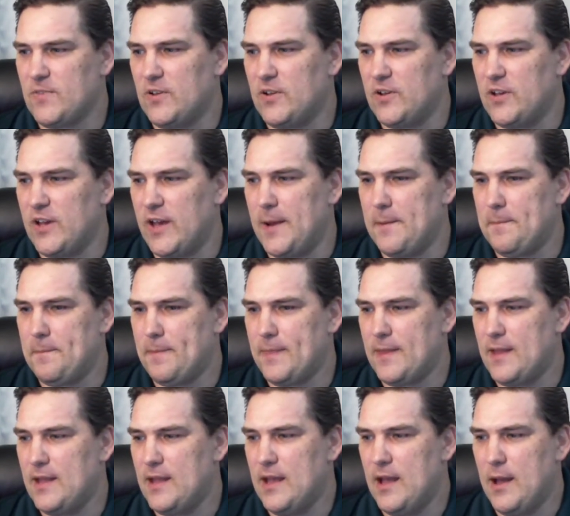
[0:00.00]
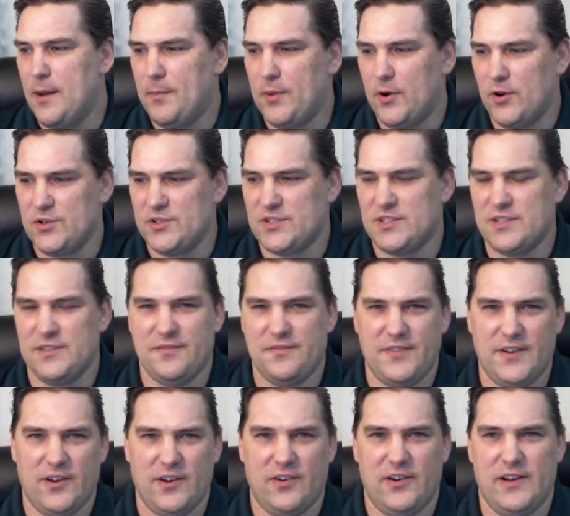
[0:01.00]
Okay?
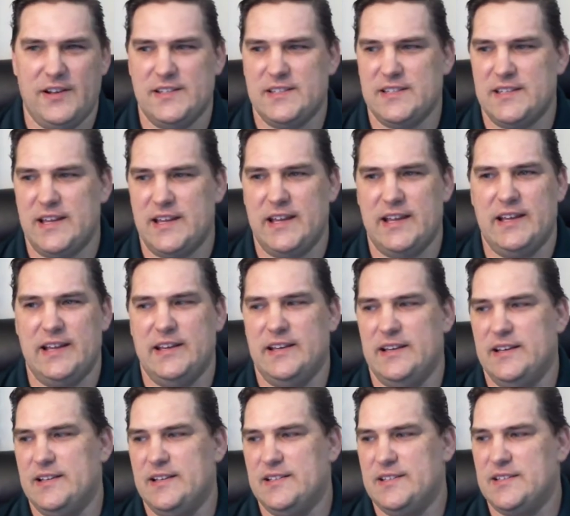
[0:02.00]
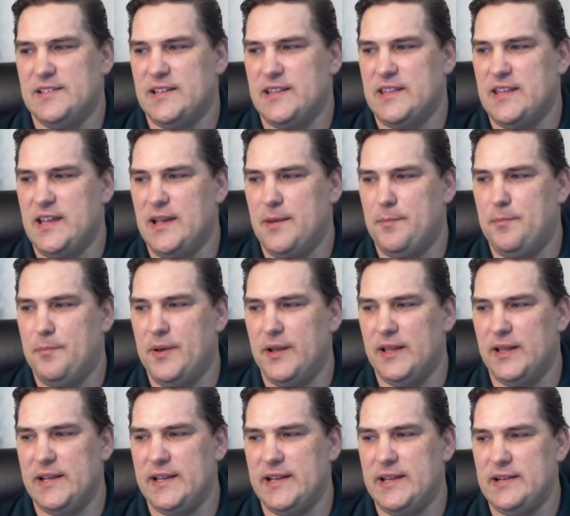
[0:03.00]
Perseverance is the
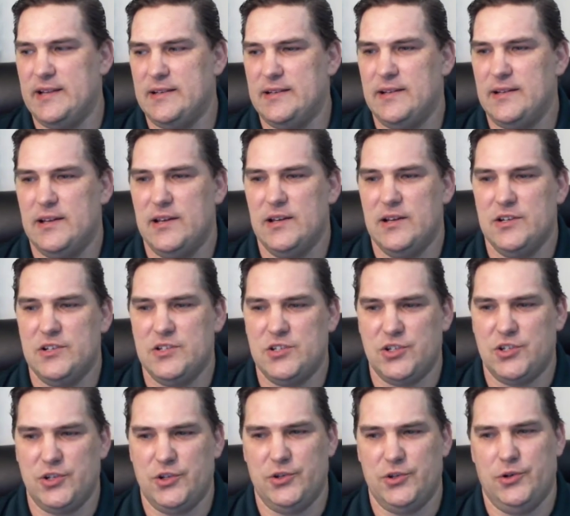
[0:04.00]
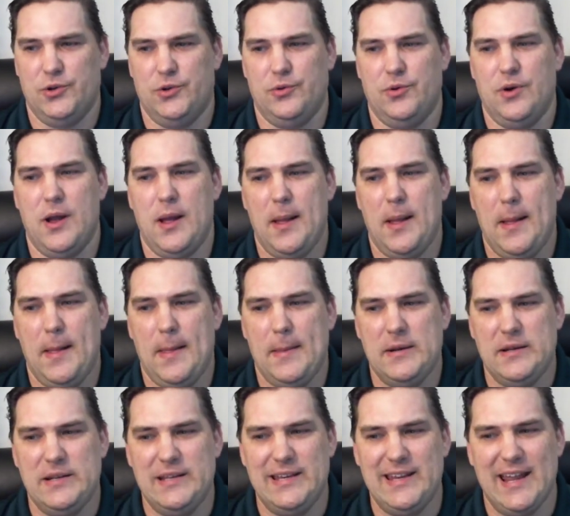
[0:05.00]
ability to
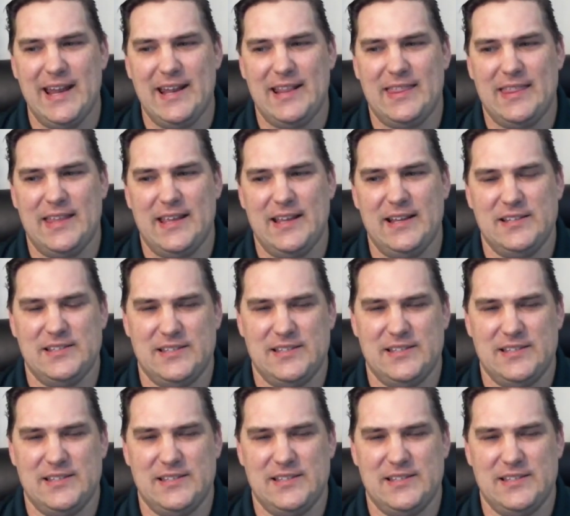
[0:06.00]
get things